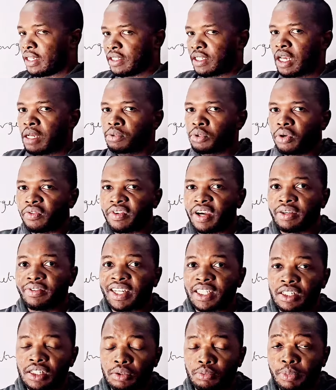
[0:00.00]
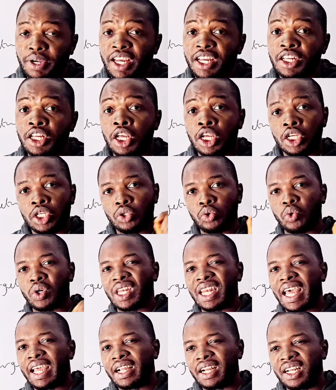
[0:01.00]
in terms of advertisement, you will
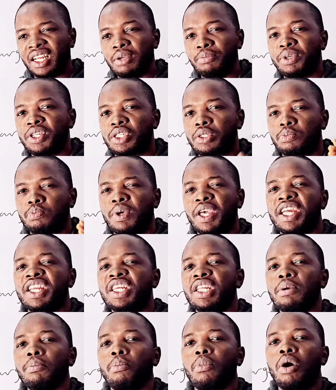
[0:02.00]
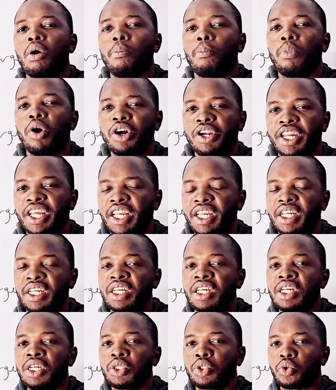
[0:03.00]
likely be spending more money
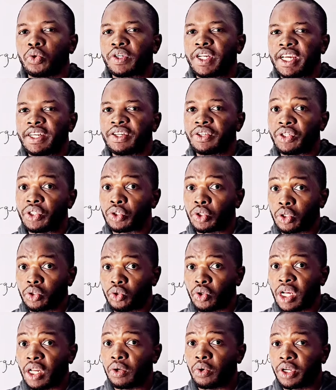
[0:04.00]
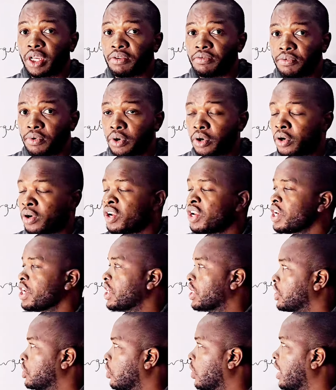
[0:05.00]
to get the result you are looking for
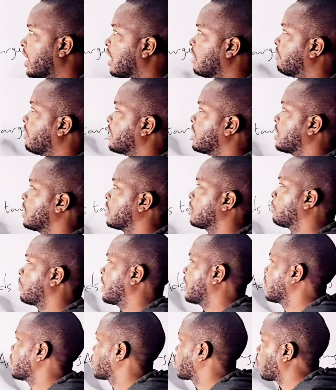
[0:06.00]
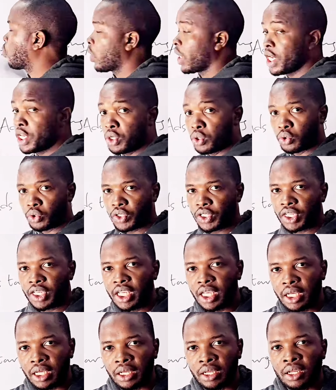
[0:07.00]
in your advertisement. So when you
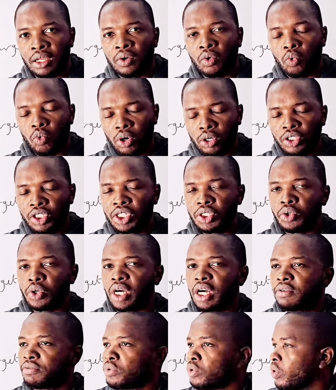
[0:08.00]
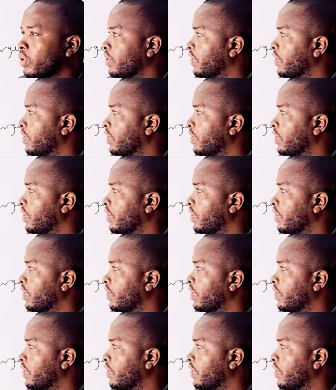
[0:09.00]
scale, one thing you have to